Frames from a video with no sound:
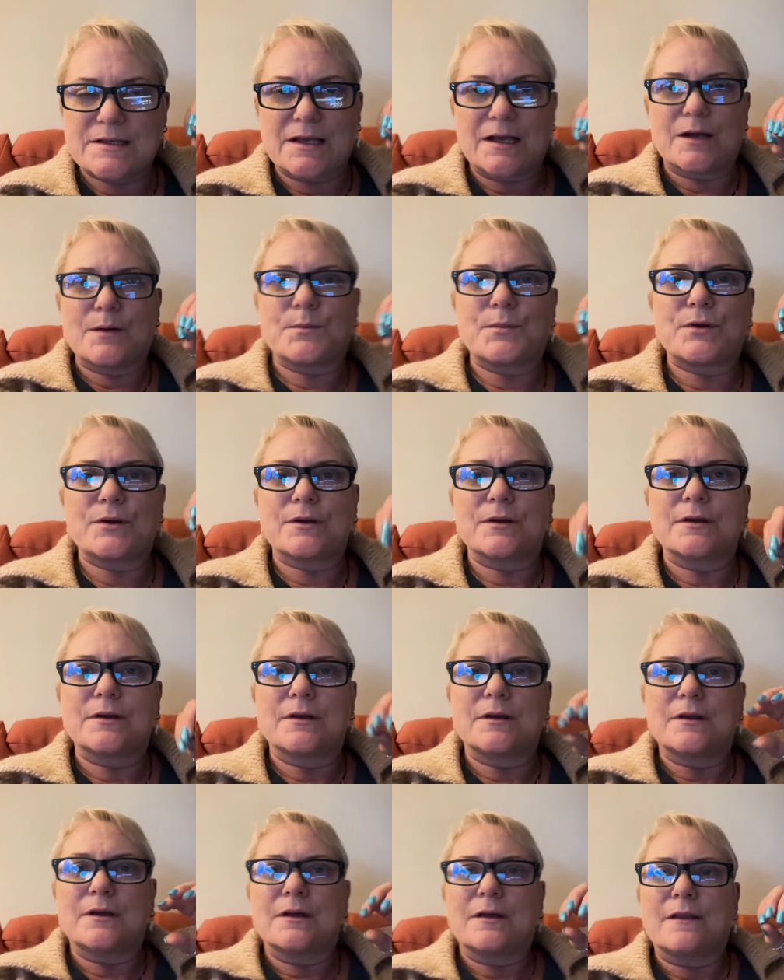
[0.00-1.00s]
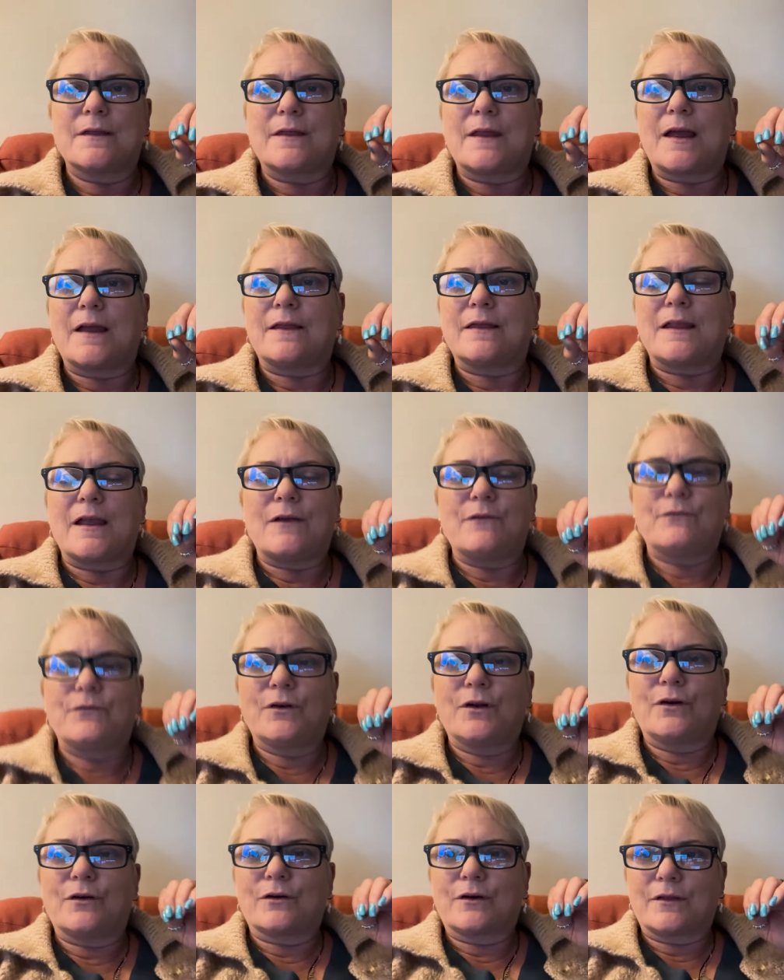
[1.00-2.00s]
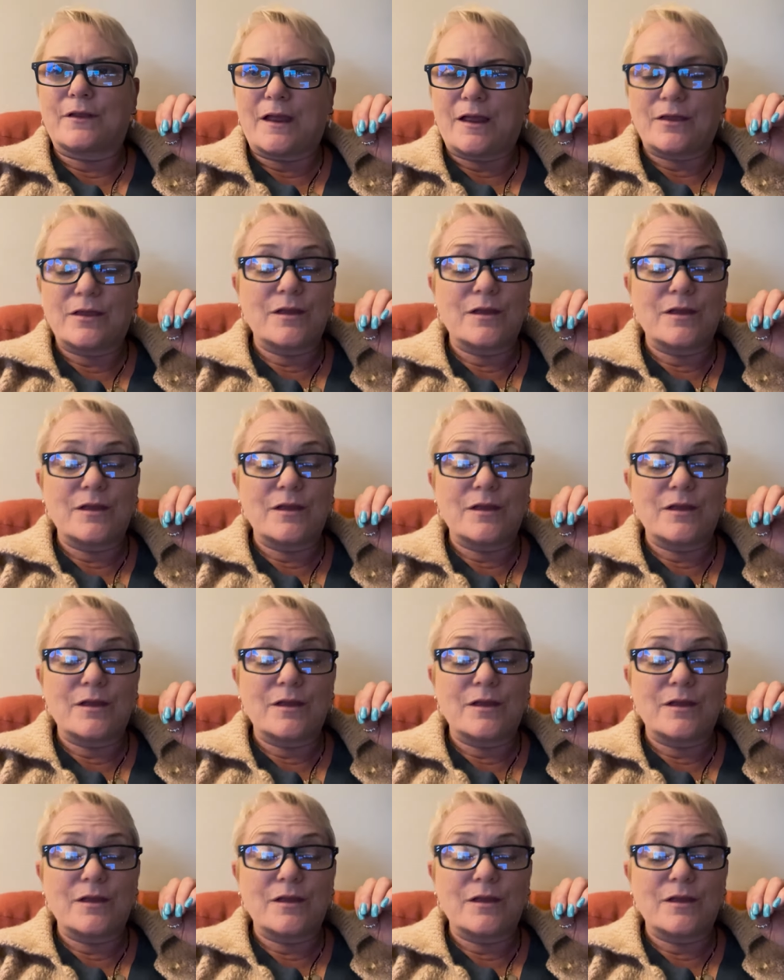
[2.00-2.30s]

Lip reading: up that vlog.